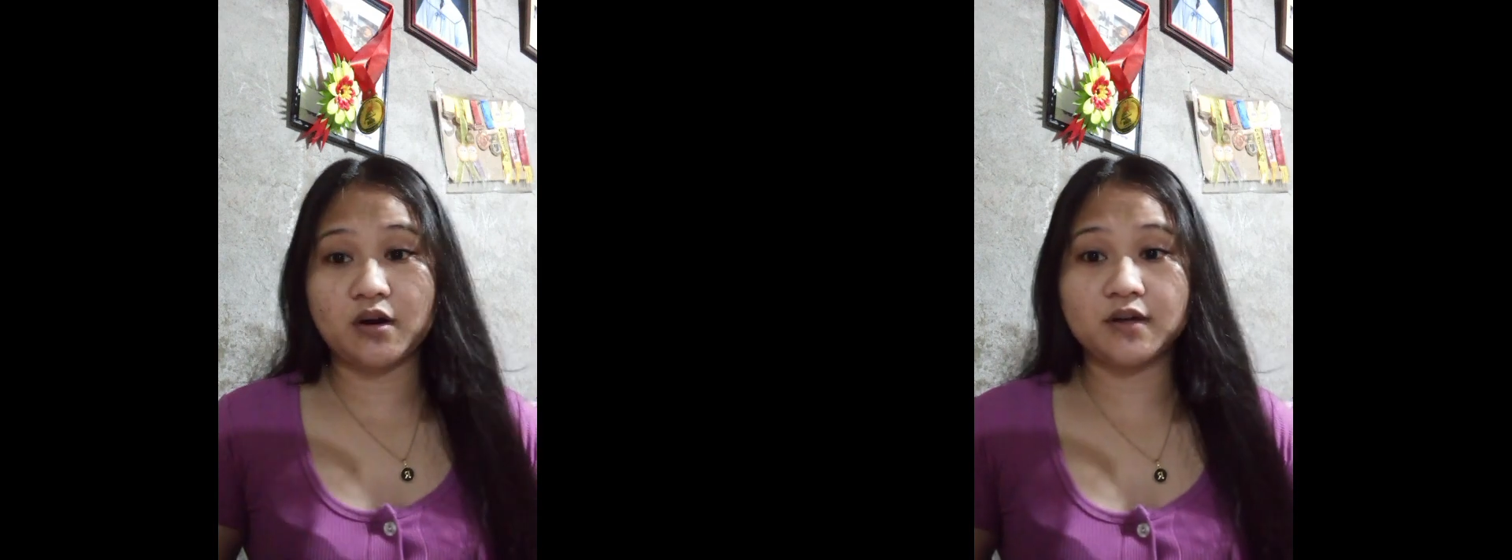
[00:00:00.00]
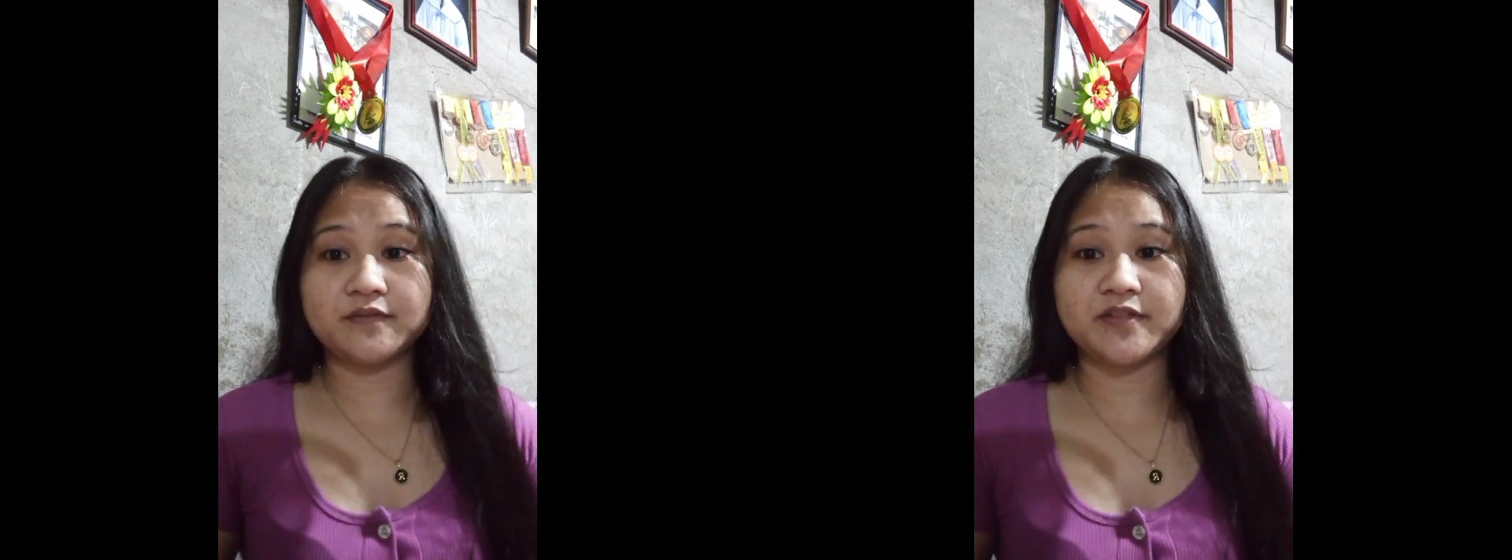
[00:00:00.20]

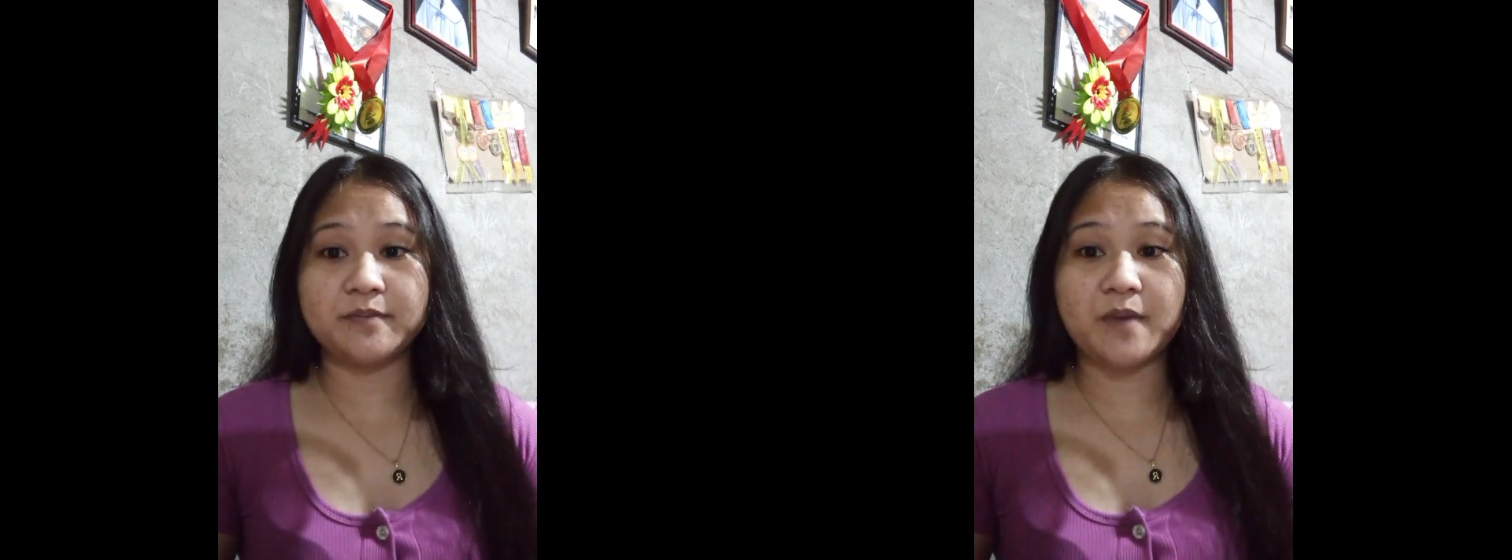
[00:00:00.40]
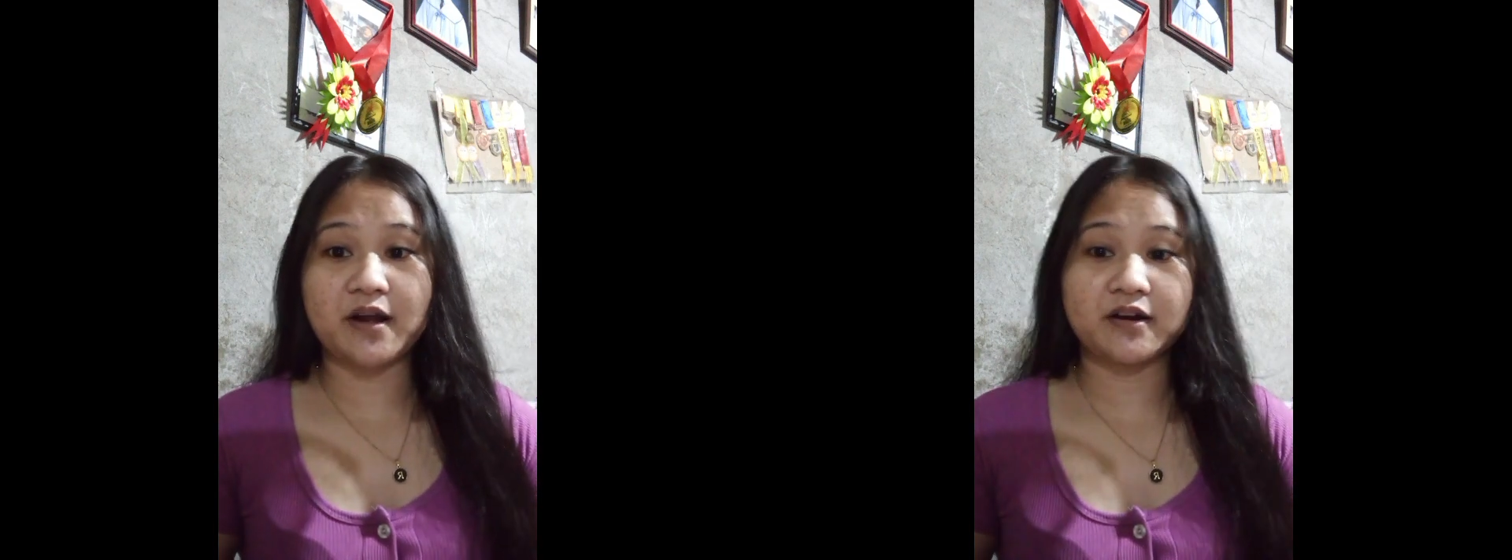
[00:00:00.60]
of
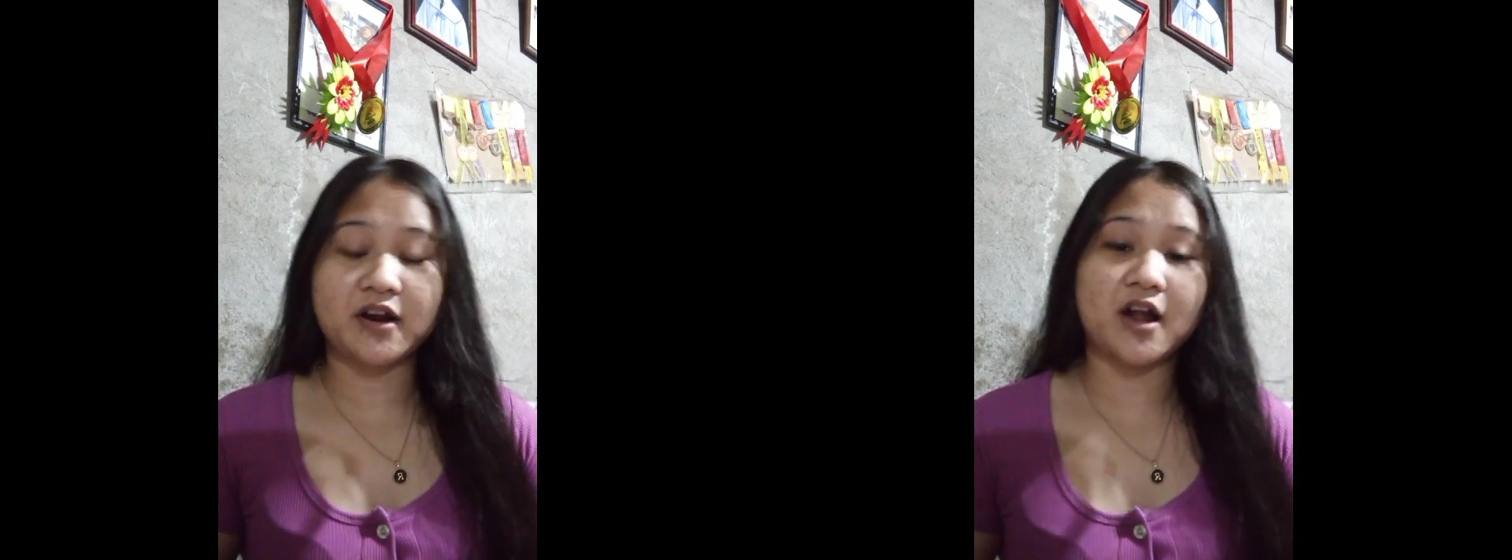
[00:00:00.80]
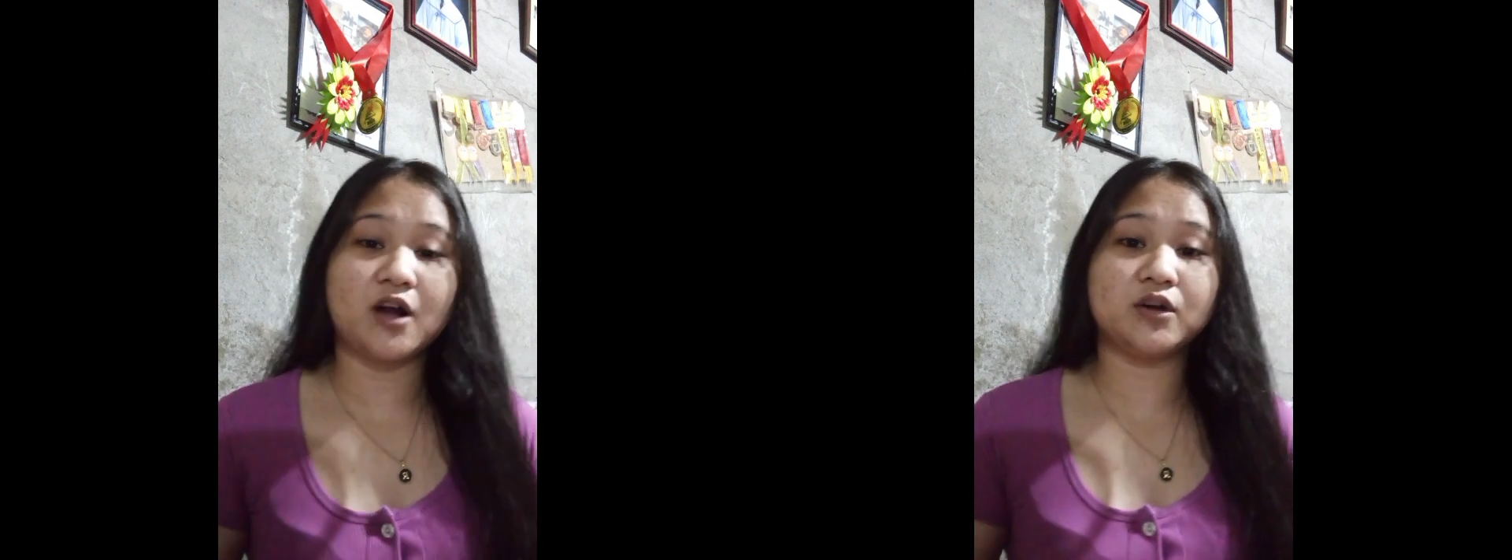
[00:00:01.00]
the
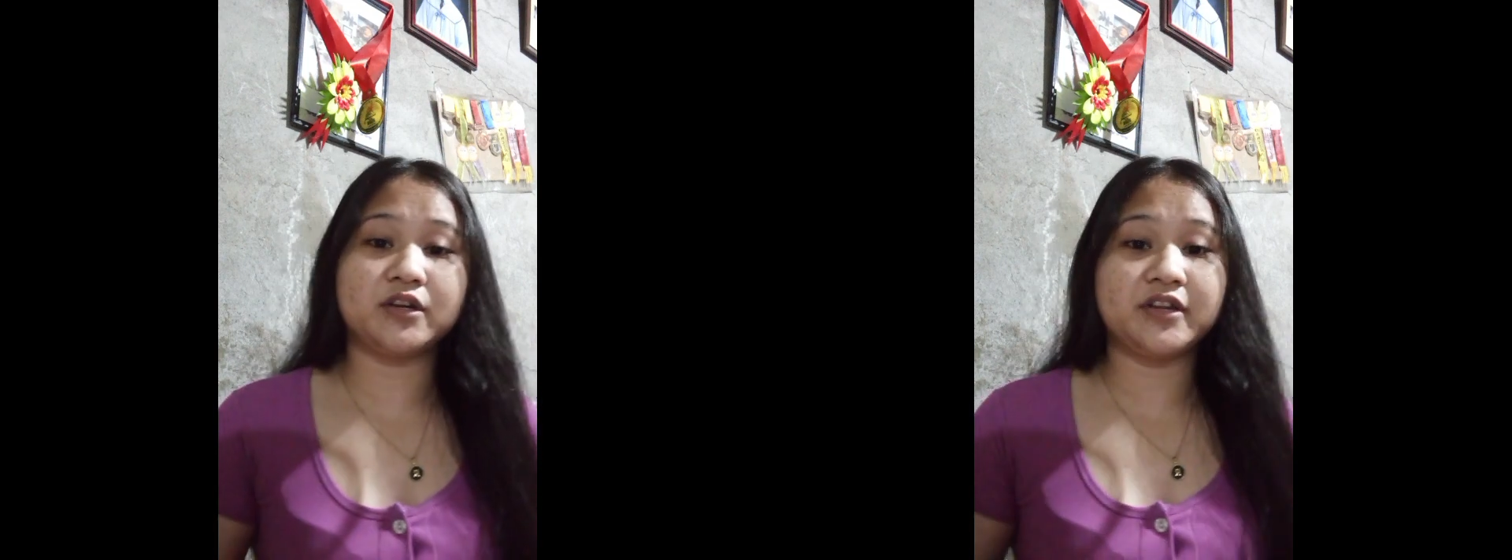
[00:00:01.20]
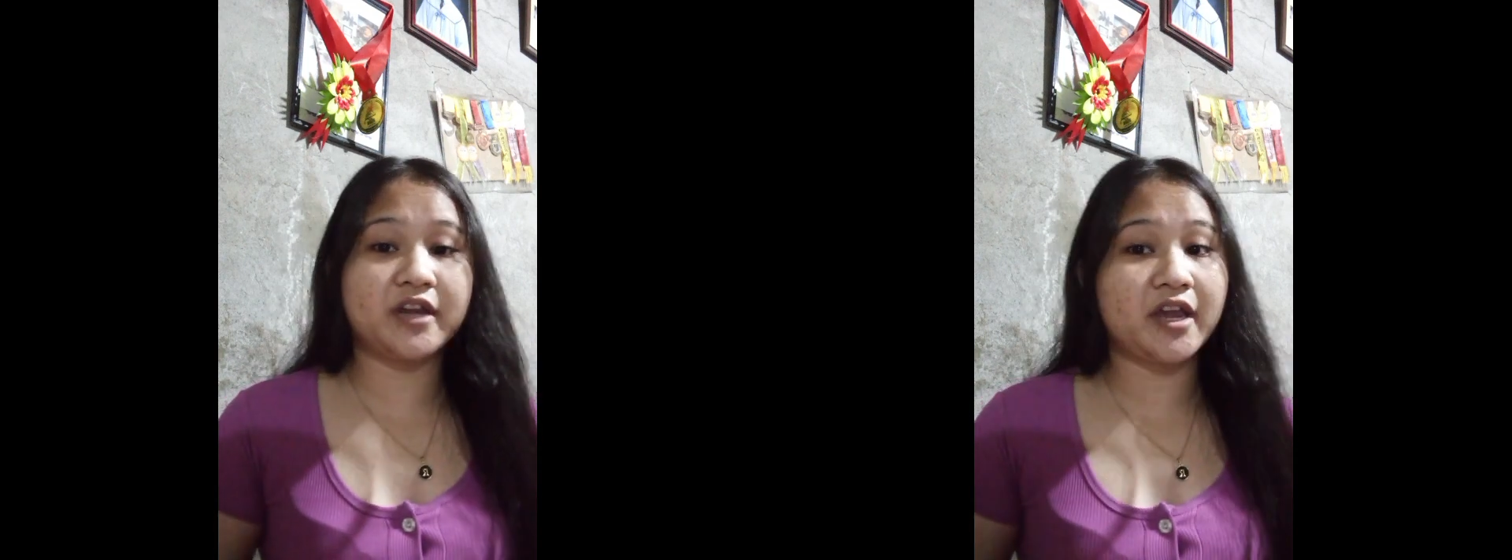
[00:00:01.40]
background,